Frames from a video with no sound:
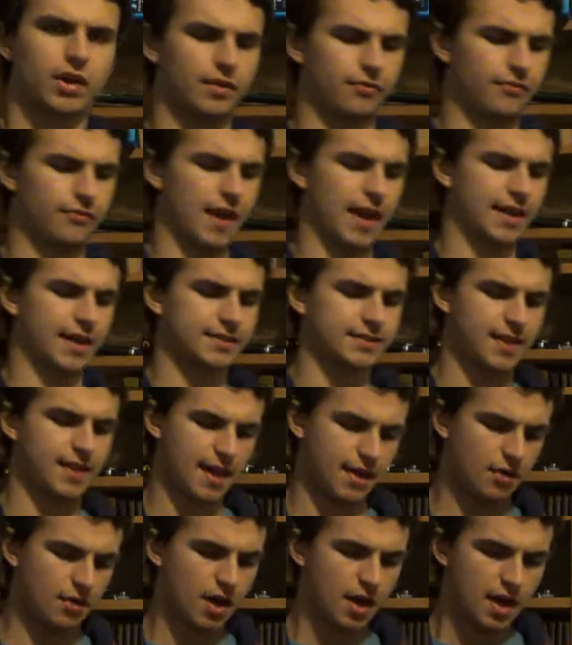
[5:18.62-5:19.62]
effect.
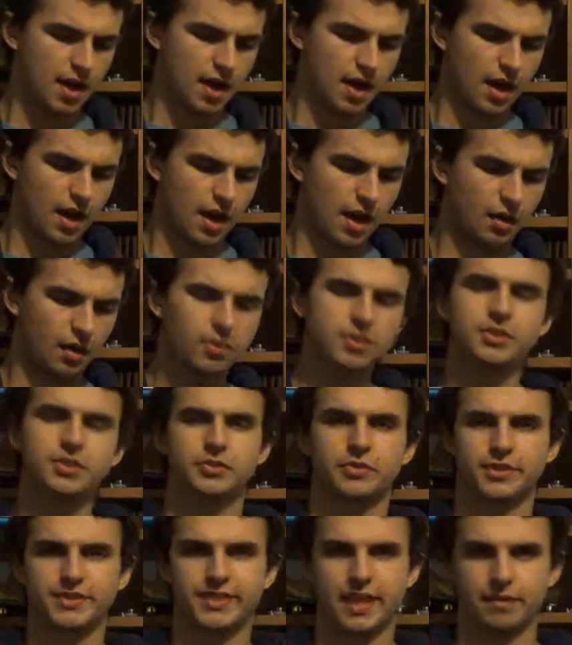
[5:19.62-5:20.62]
Now, I was
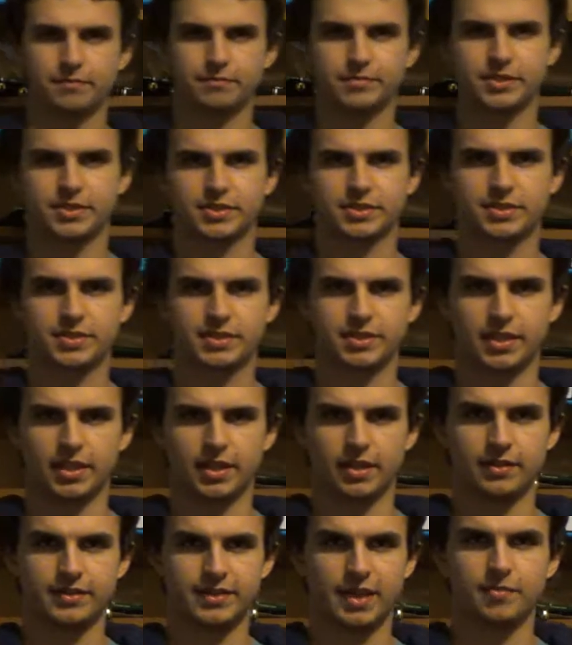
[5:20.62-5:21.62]
going to attempt
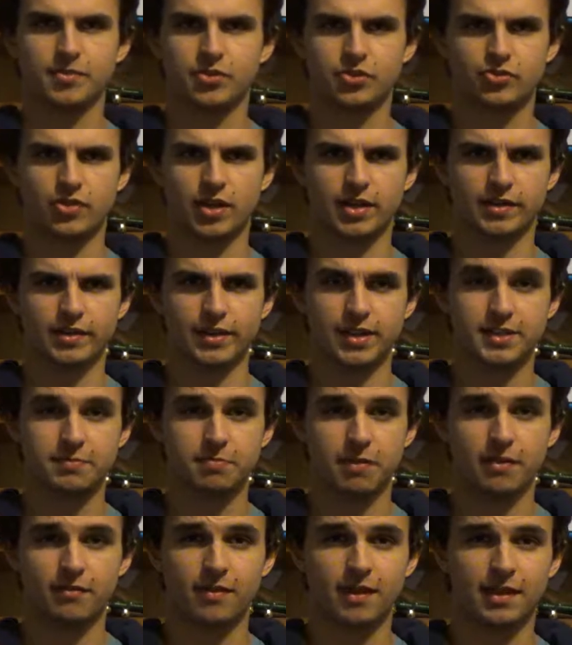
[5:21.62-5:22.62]
to demonstrate this,
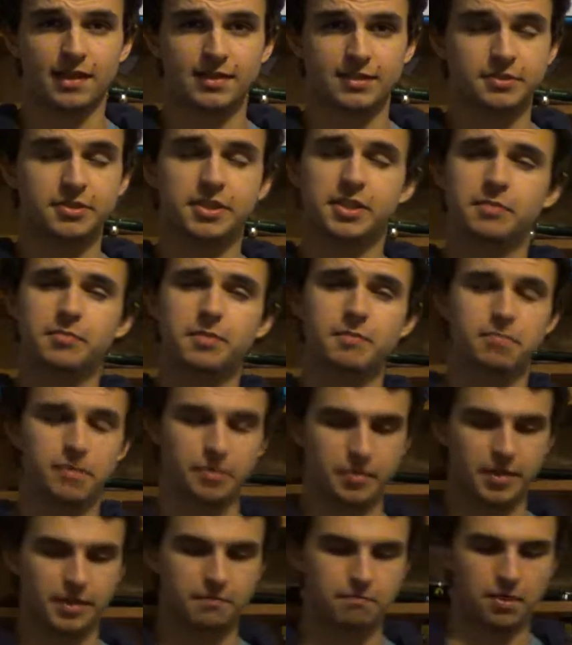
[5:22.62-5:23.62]
but I realised it was going to be
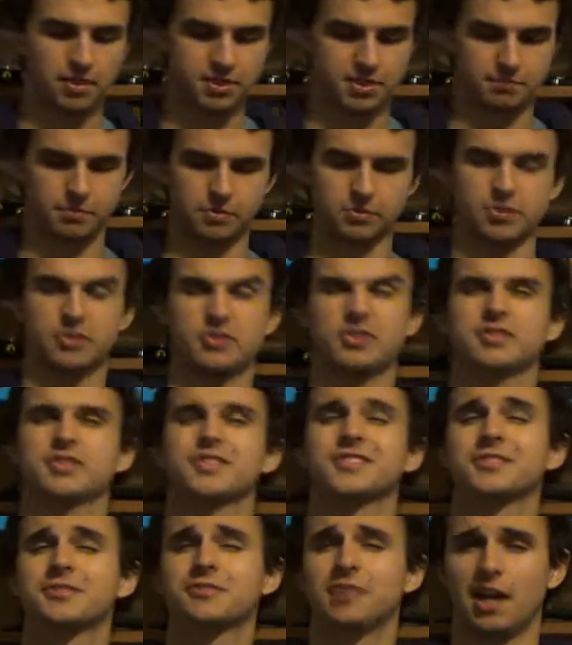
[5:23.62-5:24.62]
blooming impossible, so I'll just
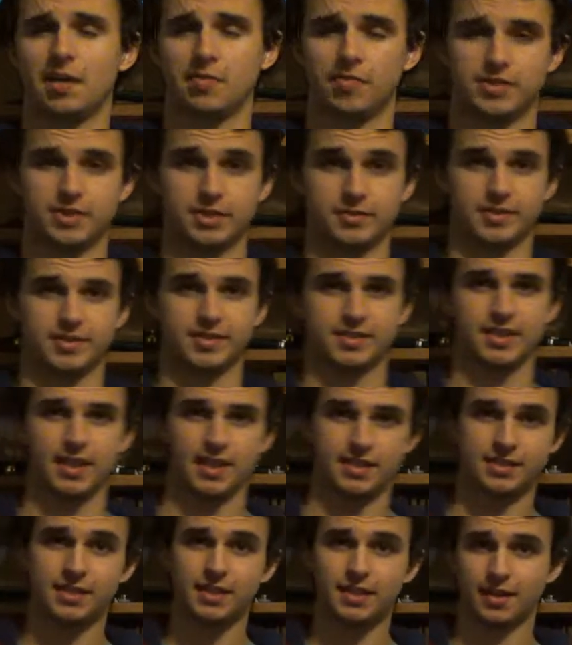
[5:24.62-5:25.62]
describe it to you
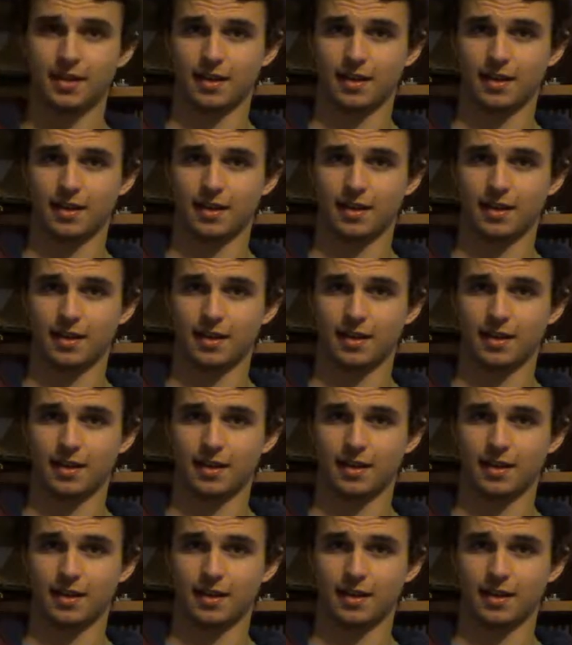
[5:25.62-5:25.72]
instead.